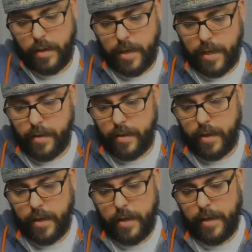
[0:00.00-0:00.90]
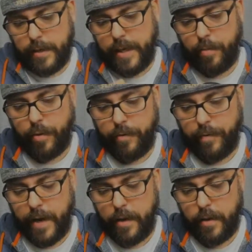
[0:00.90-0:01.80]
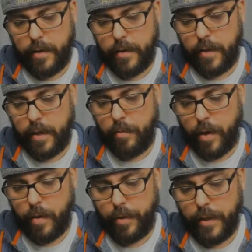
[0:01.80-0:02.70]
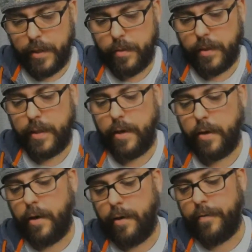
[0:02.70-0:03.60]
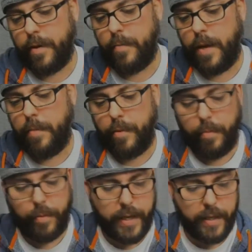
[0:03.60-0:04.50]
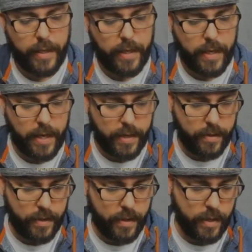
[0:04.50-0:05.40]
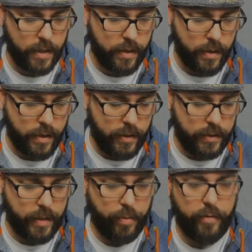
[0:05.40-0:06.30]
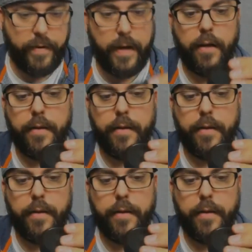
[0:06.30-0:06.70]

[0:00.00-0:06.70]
And the scent profile on the Balm Plus was the coffee, maple, praline. And the scent profile